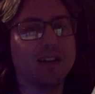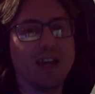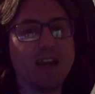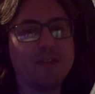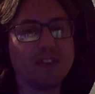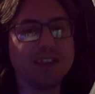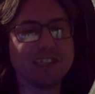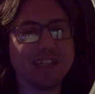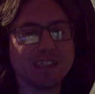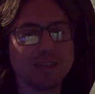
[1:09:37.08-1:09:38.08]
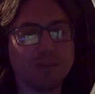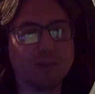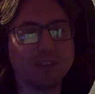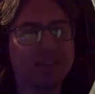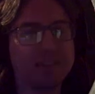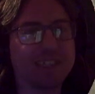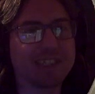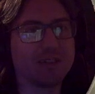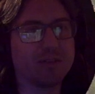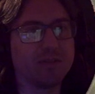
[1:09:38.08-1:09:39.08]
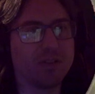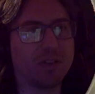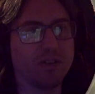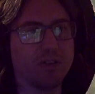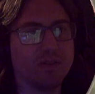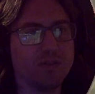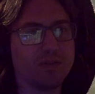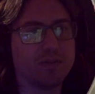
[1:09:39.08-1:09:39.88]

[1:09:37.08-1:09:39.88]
If the Santa Water is going to evolve...